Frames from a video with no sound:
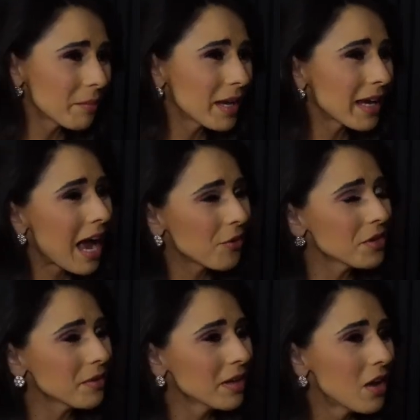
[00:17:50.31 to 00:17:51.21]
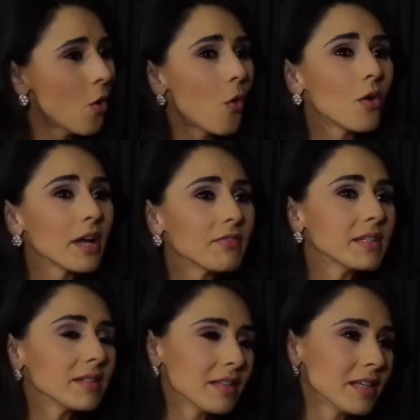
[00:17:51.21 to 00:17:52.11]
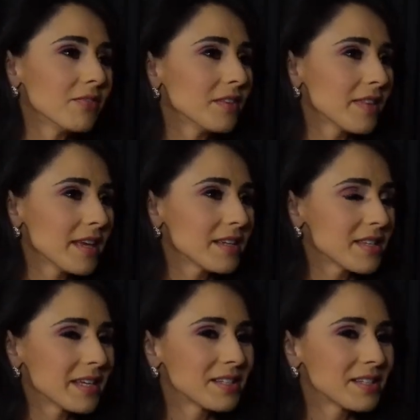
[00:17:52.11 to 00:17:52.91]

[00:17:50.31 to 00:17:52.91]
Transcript: I'm like, or even things like